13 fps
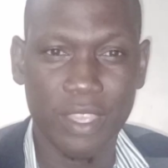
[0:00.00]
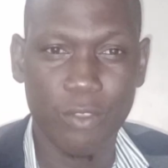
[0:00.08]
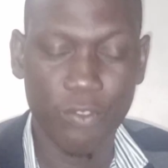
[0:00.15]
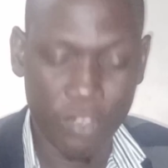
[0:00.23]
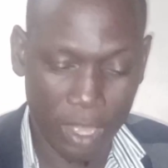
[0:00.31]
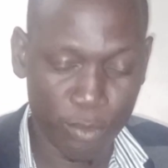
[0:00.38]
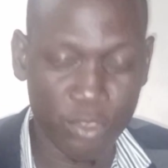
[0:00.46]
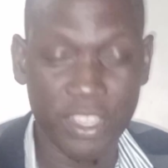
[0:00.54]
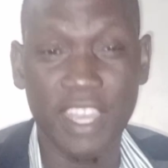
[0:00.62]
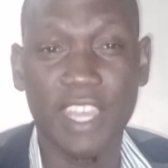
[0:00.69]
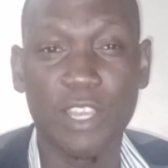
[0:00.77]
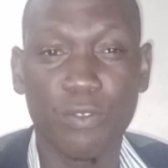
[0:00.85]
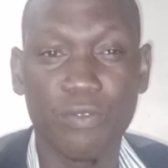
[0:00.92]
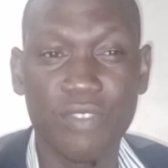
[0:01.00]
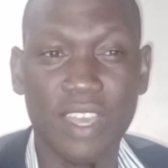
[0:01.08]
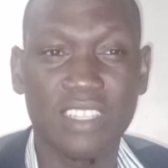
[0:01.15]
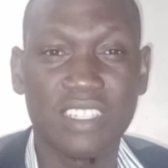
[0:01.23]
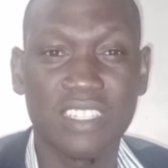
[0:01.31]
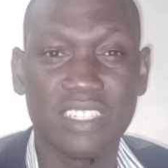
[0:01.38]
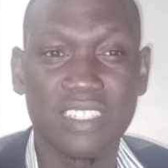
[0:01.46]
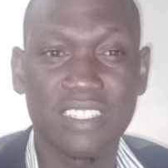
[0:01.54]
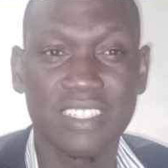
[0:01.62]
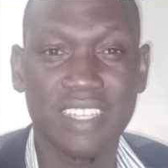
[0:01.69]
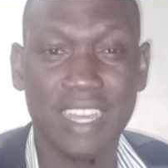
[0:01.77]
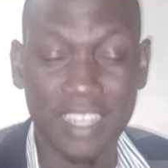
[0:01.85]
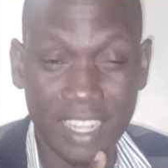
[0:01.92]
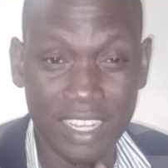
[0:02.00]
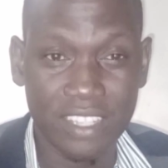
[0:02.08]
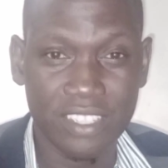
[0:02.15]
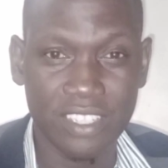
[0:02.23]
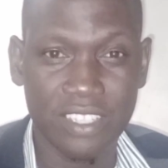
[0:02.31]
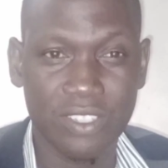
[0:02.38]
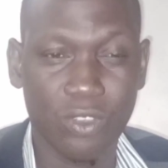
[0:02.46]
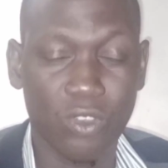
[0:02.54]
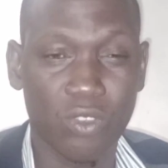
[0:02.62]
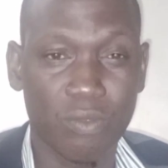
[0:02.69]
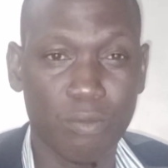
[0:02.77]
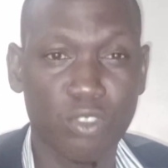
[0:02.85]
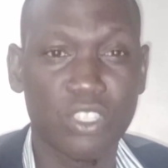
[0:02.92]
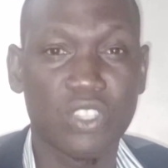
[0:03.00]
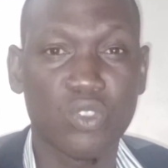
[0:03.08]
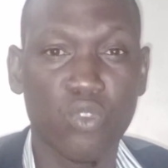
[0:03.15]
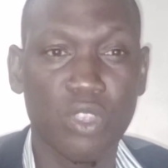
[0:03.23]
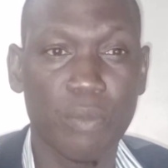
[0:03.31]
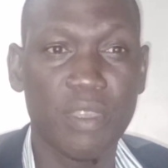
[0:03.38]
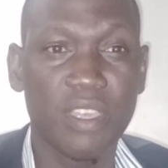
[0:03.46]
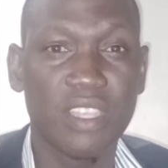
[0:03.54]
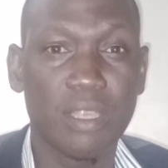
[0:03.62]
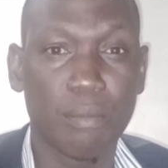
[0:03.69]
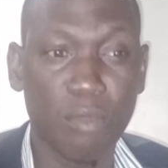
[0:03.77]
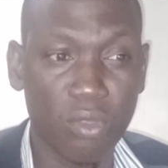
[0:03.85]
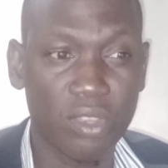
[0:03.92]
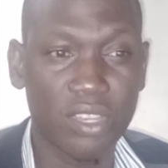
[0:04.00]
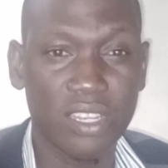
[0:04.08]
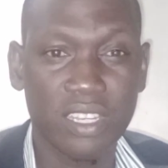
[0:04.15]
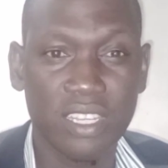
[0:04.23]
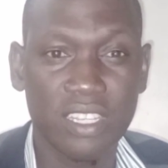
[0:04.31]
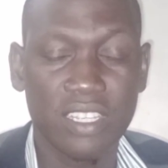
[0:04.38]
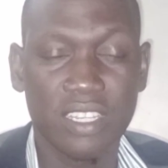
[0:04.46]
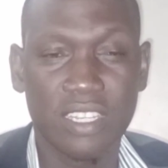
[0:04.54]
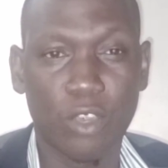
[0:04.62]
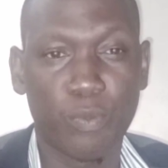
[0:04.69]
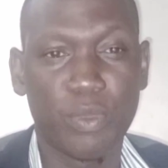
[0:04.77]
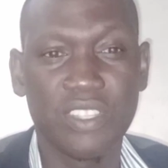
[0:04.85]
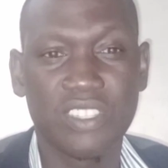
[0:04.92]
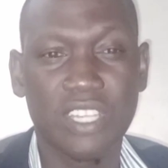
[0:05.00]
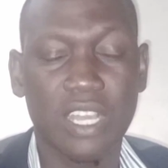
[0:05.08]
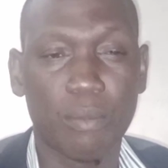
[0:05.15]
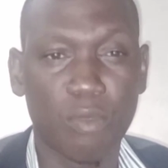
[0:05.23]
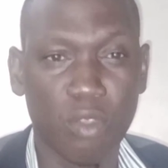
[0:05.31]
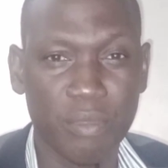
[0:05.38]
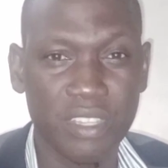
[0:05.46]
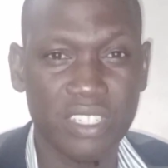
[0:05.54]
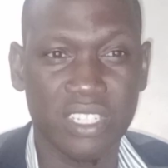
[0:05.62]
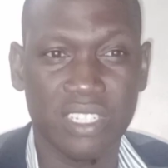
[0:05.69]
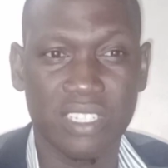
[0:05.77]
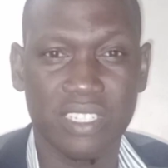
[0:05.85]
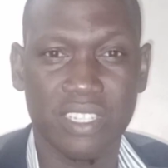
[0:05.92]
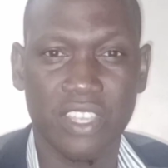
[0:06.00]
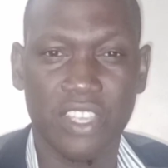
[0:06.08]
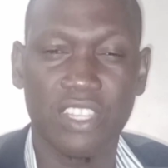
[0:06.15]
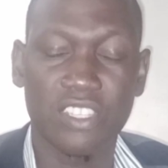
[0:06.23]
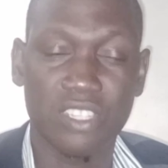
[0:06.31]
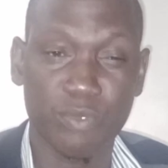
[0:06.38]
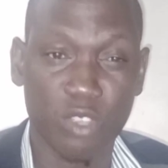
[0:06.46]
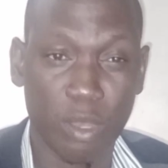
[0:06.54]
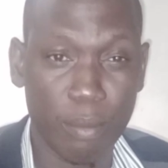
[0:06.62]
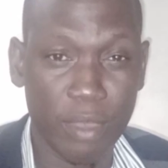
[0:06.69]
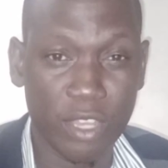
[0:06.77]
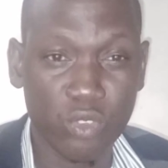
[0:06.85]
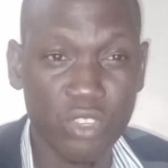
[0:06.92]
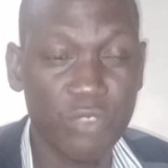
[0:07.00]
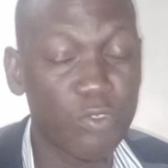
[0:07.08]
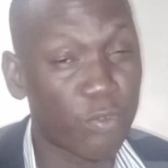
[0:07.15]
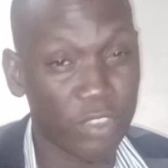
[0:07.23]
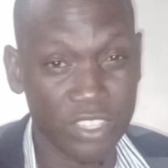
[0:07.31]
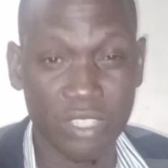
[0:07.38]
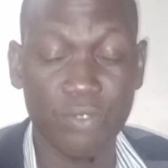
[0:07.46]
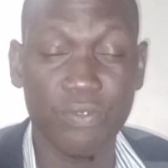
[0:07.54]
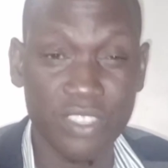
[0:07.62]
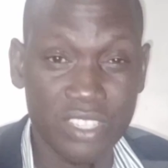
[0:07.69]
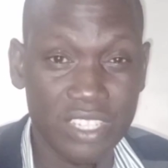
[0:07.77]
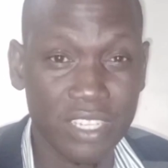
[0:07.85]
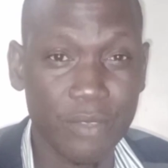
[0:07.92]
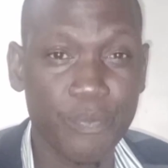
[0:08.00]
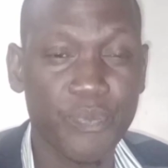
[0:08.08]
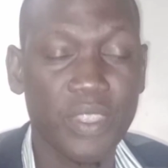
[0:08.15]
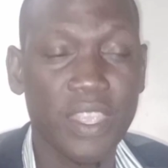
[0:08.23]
we've come to the end of that analysis on Moses Kuria being the mole. Now, please take a moment and hit the subscribe button if you're a first-time visitor.